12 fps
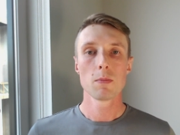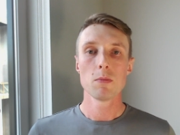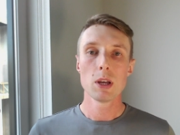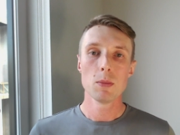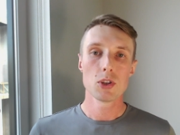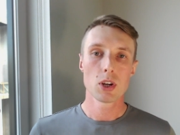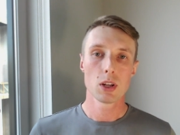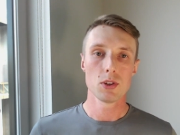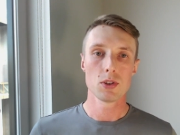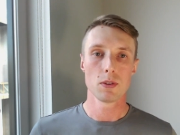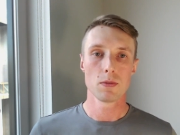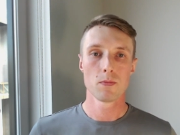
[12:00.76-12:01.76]
may be
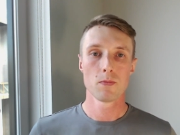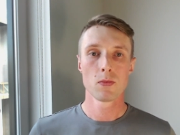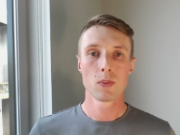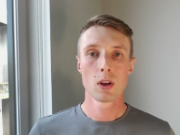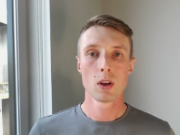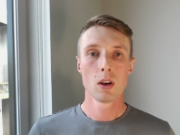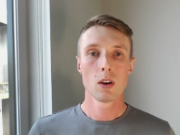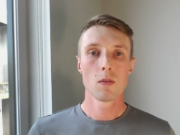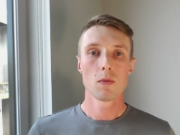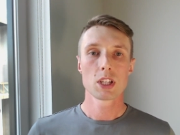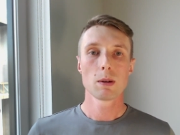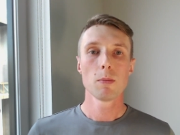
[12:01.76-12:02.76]
challenging. For
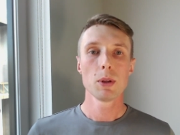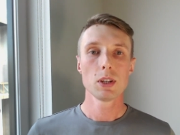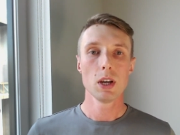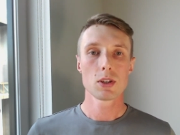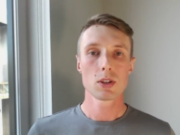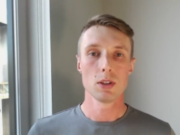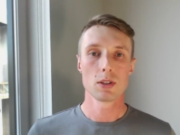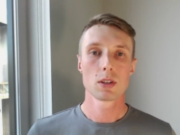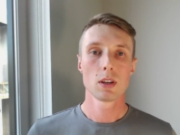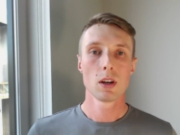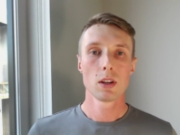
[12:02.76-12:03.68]
some applications,